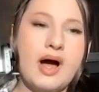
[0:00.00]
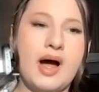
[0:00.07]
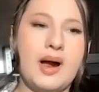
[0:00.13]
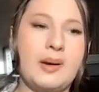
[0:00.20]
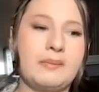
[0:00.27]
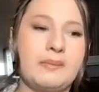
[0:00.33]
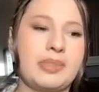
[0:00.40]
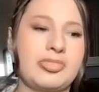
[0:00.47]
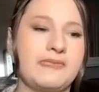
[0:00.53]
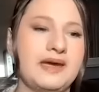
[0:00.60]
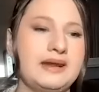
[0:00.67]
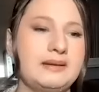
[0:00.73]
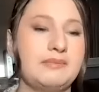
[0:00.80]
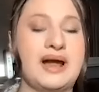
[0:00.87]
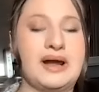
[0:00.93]
um,
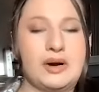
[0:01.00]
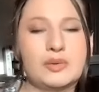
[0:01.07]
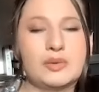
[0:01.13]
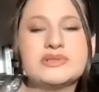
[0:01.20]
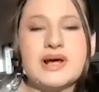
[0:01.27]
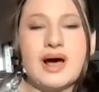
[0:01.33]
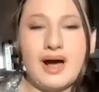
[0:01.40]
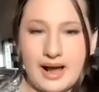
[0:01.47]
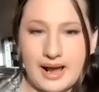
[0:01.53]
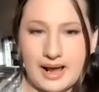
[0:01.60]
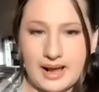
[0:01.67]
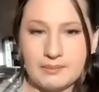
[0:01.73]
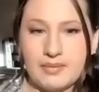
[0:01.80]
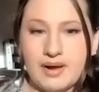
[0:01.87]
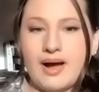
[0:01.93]
and in my own
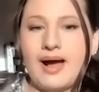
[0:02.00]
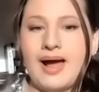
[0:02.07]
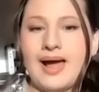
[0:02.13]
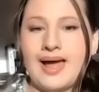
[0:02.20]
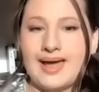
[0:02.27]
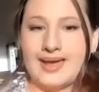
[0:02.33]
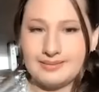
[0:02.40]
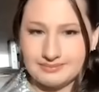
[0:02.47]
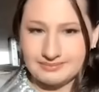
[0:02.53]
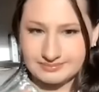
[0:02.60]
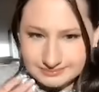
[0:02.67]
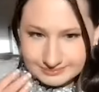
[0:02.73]
time, I